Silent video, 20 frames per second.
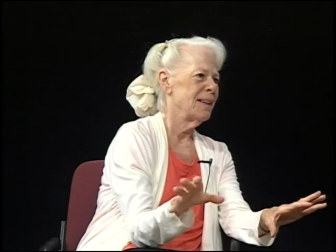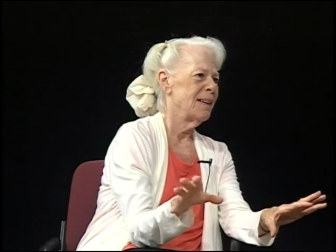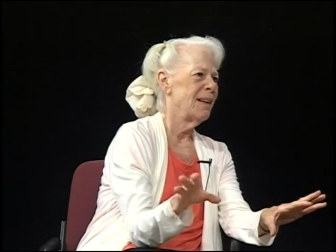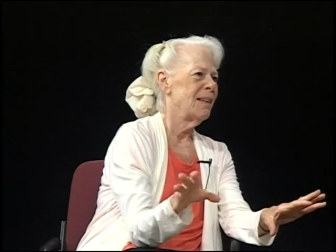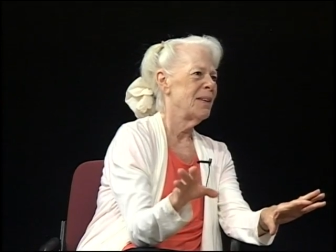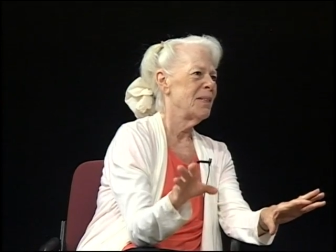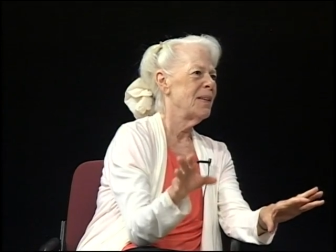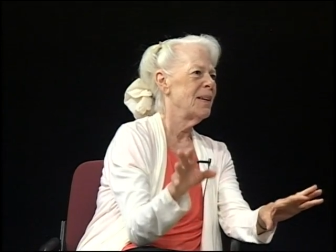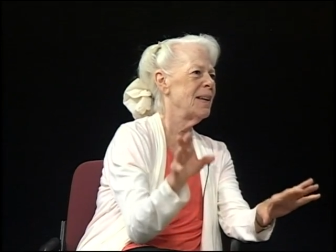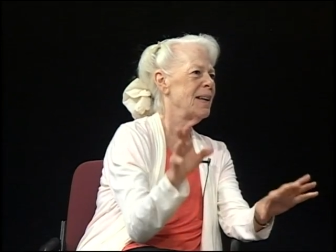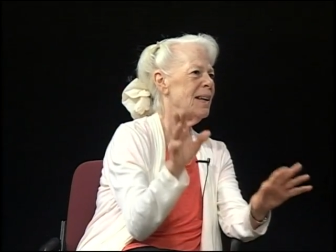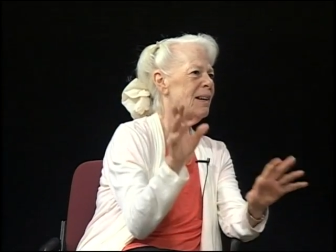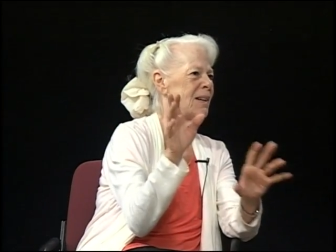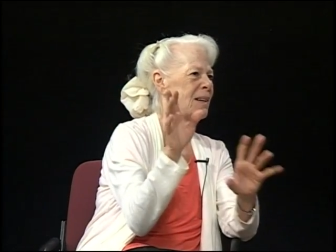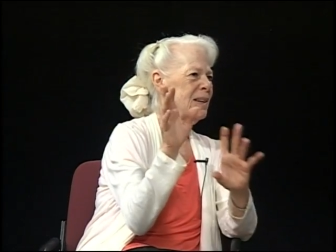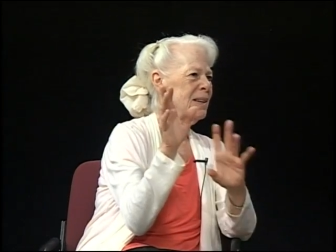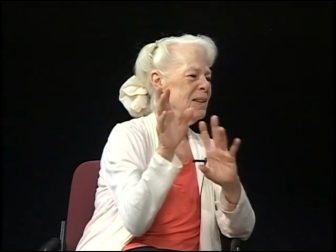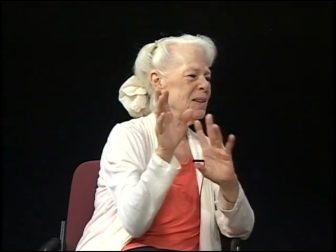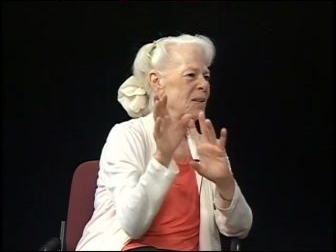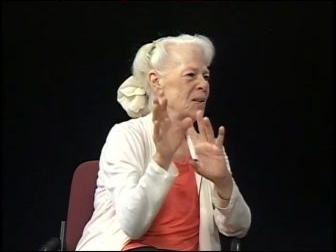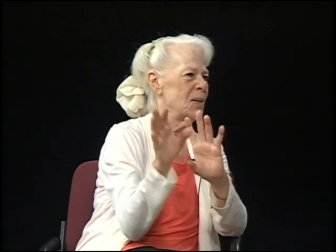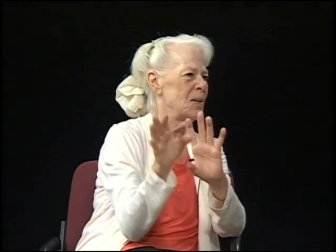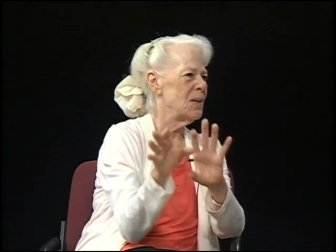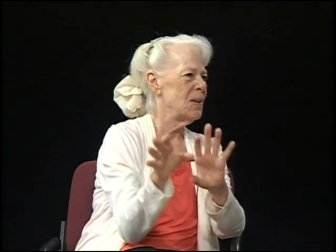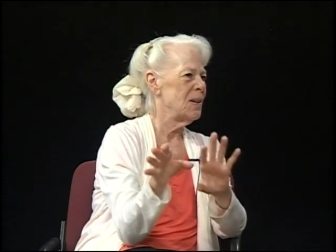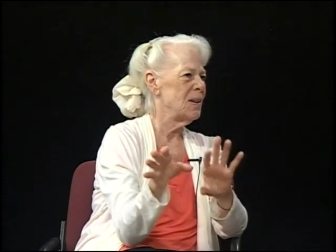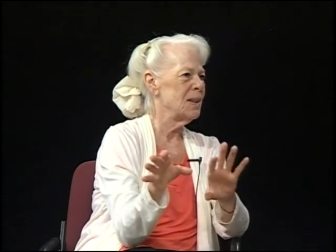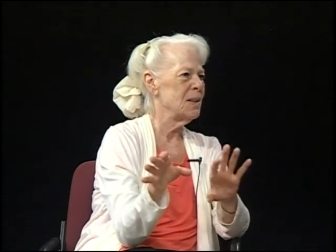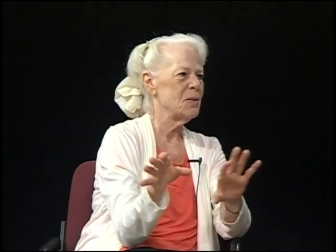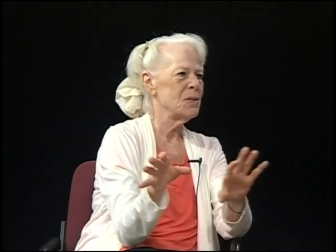are they on
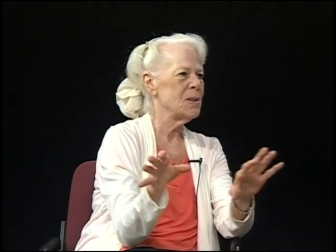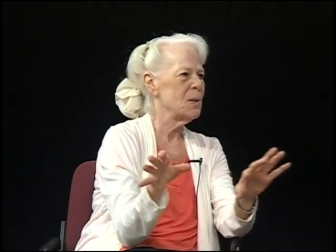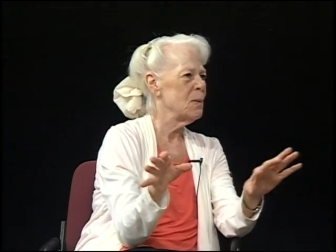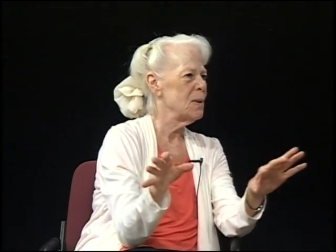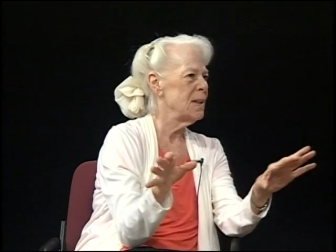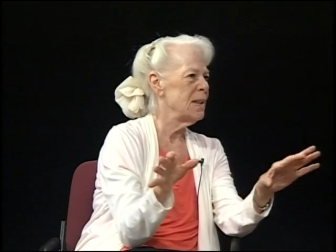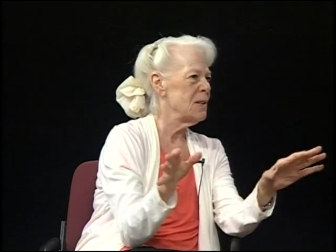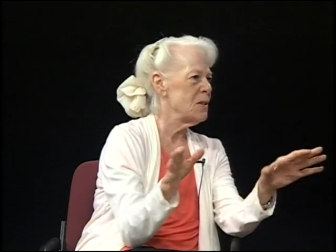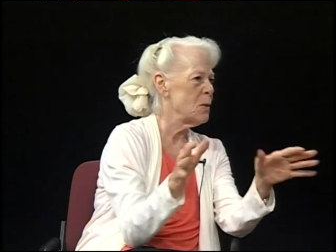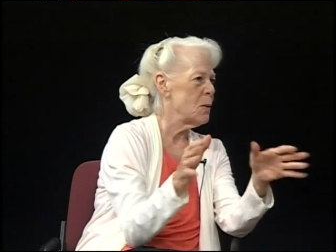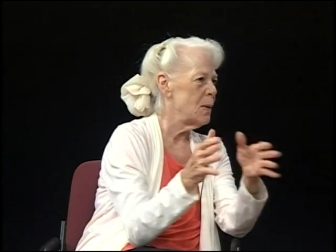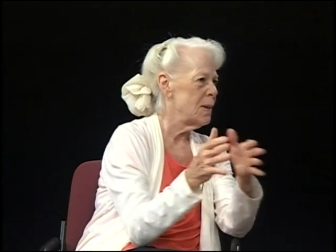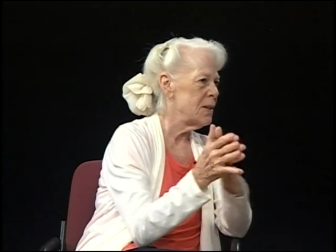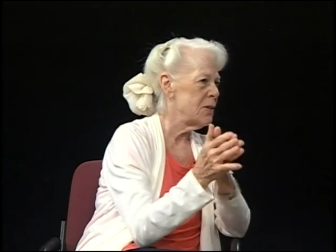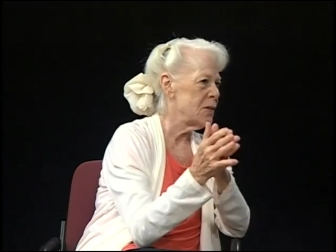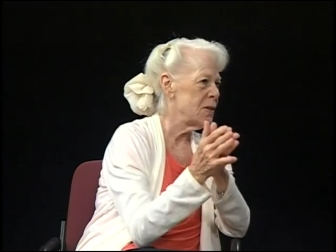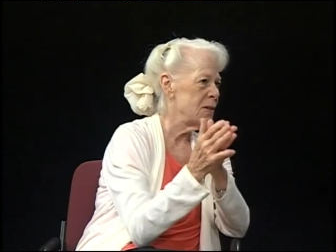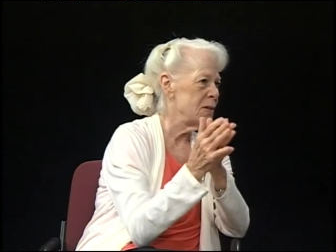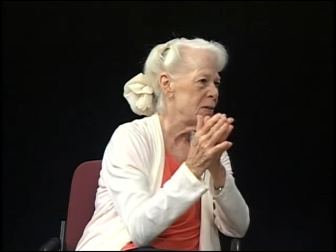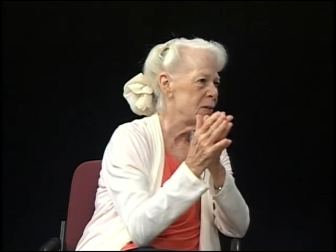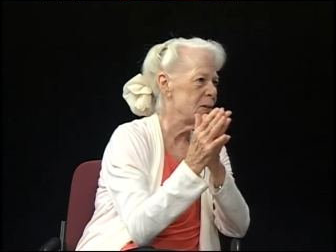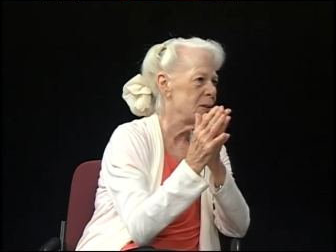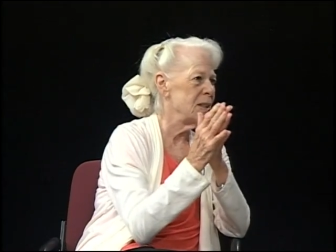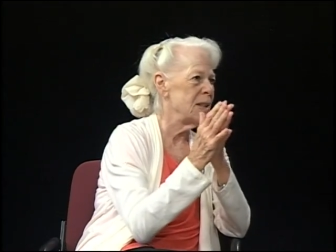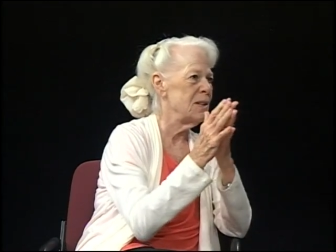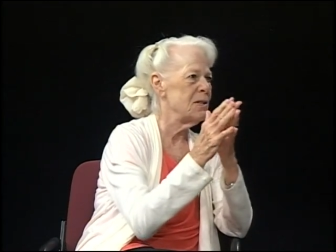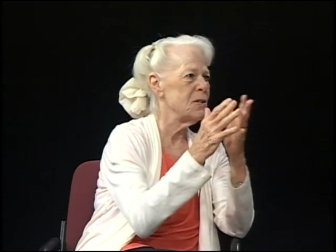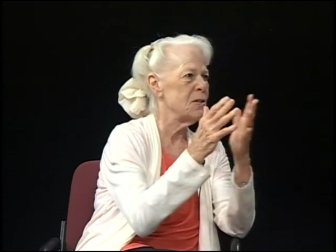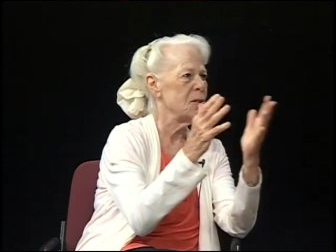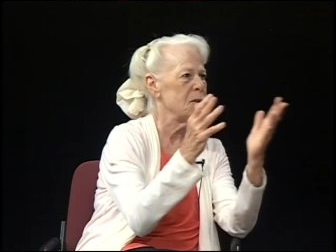call if someone has questions or
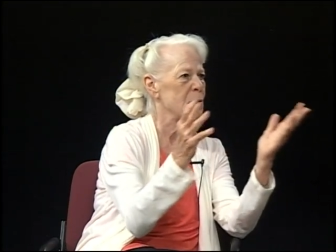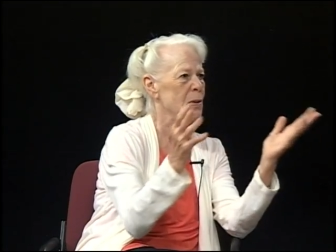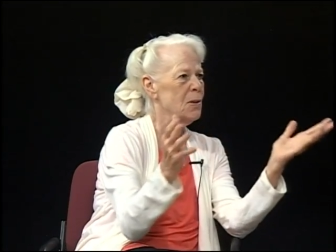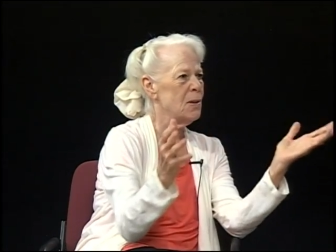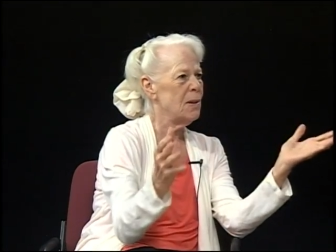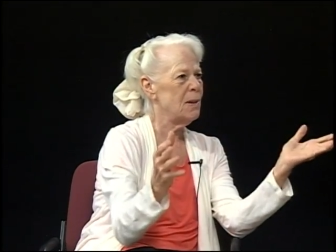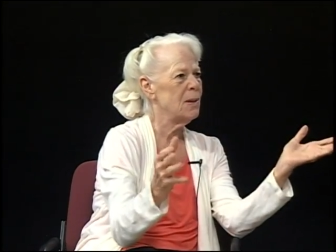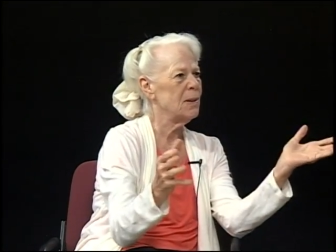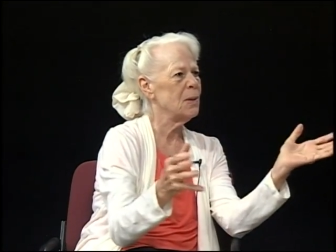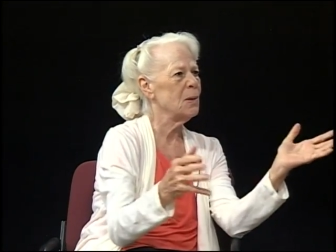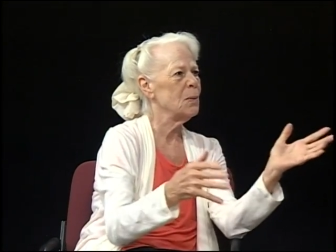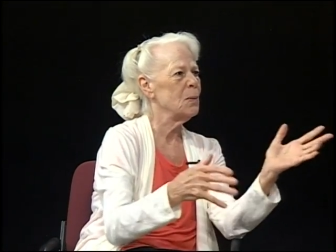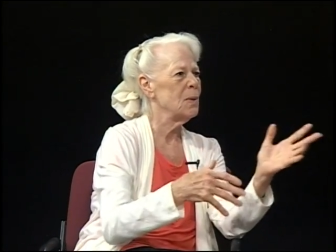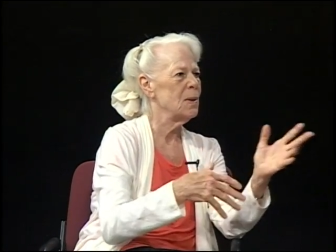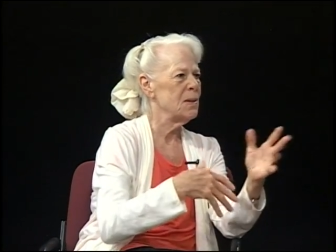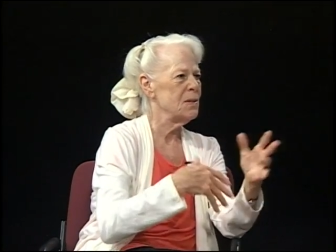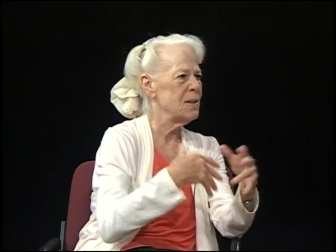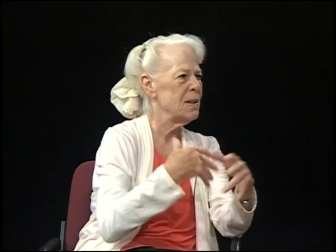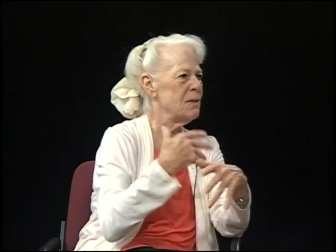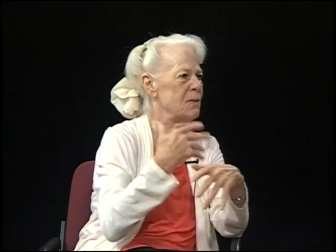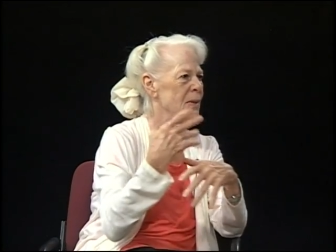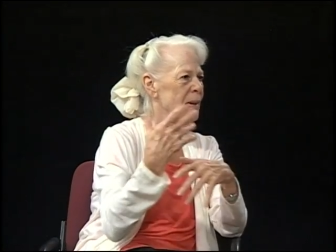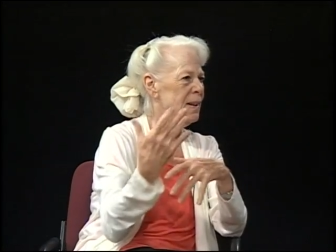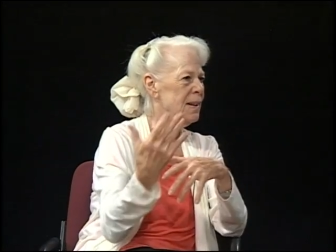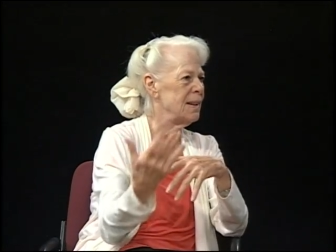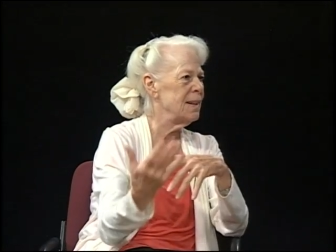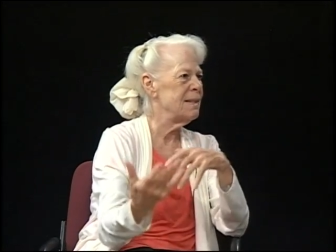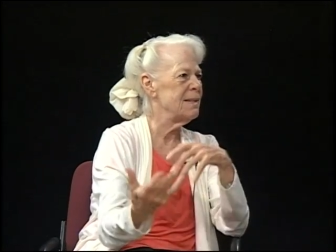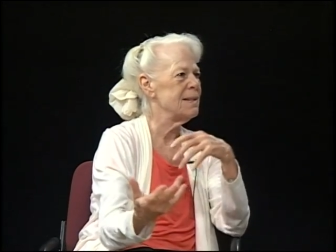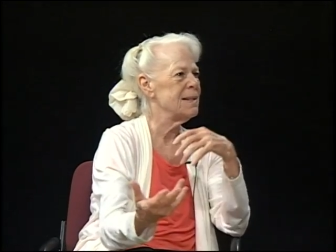needs to talk or wants
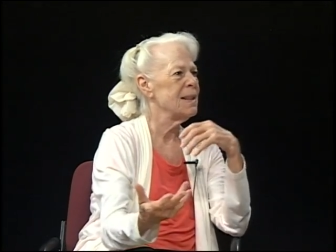advice?